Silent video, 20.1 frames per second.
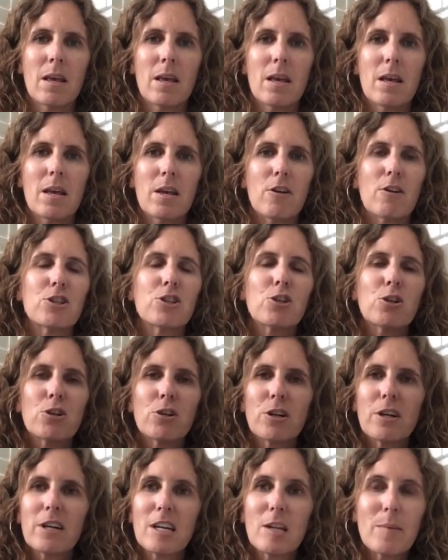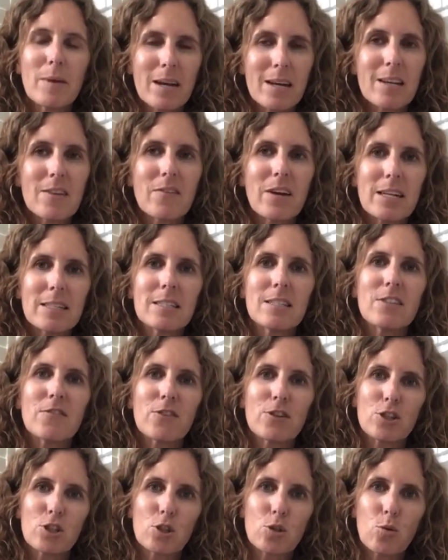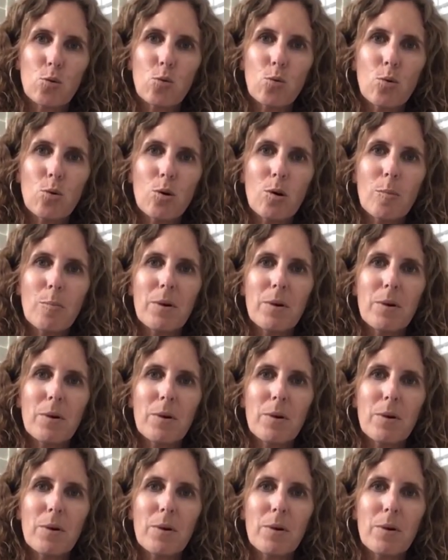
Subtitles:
Your children are going to be on devices for school,